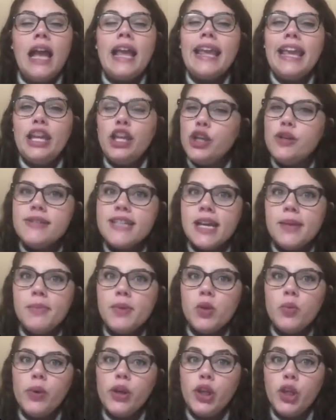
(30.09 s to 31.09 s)
Can you tell
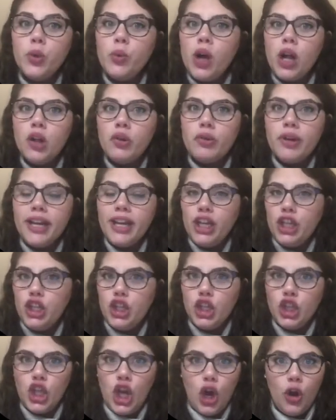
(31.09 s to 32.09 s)
me what you already
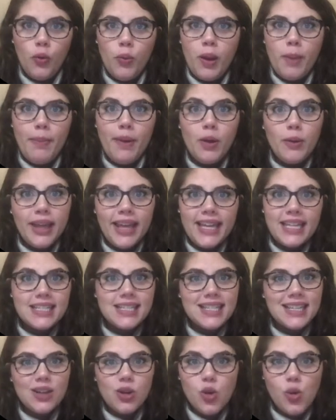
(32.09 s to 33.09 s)
know about
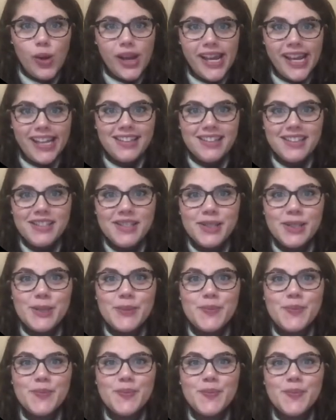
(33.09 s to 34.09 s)
kings and queens?
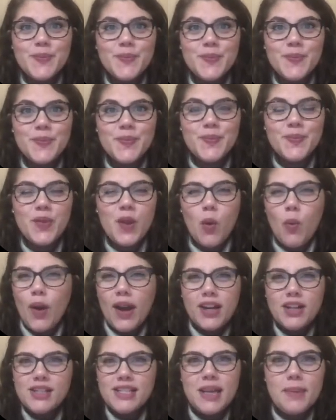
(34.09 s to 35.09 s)

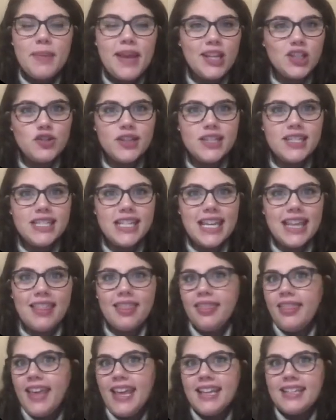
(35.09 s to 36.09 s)
What are some
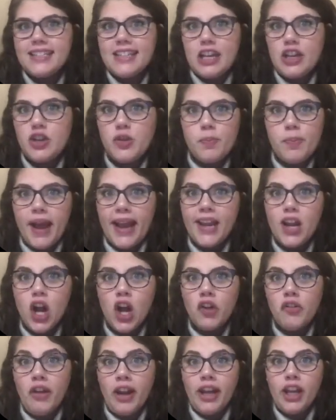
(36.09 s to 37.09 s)
interesting things that you might
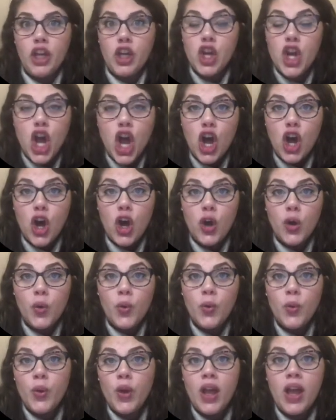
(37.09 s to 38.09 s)
already
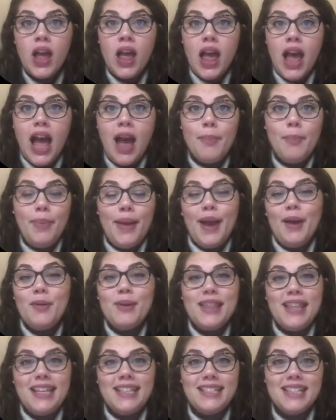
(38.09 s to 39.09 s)
know
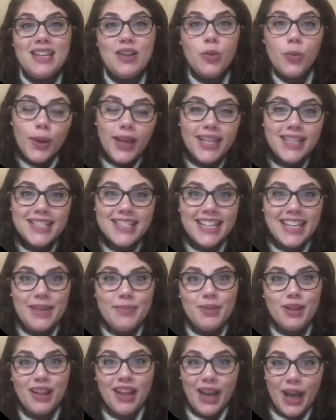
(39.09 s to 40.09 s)
about kings and queens,
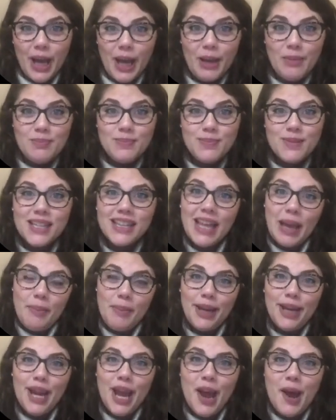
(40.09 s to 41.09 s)
Keeble Cub? Let
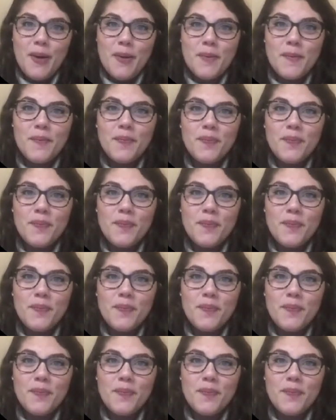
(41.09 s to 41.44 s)
me know.